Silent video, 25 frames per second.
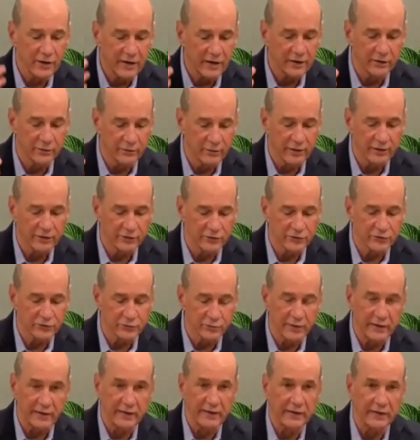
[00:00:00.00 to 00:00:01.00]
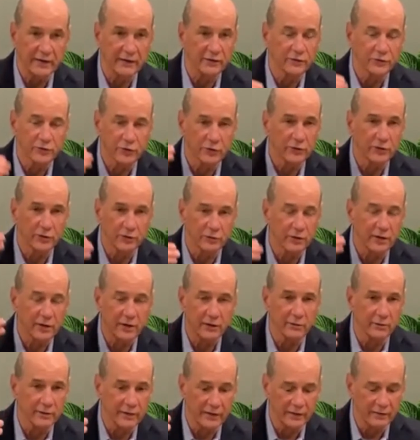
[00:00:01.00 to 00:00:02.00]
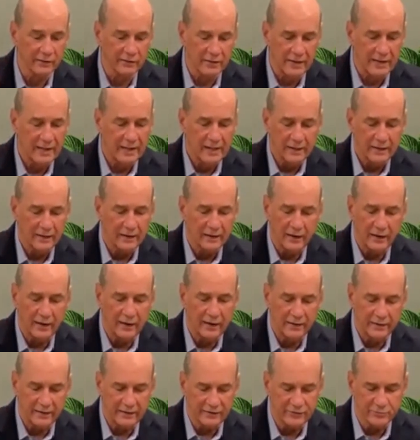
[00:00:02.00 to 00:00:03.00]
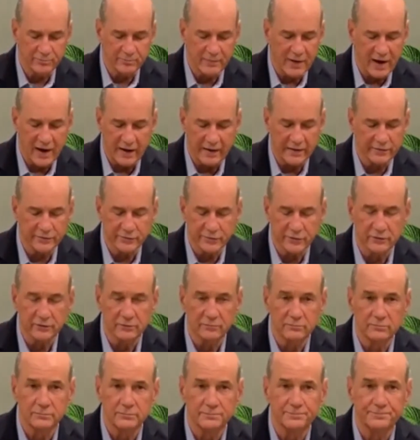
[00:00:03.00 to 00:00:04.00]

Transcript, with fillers: hearing screening so your hearing is monitored.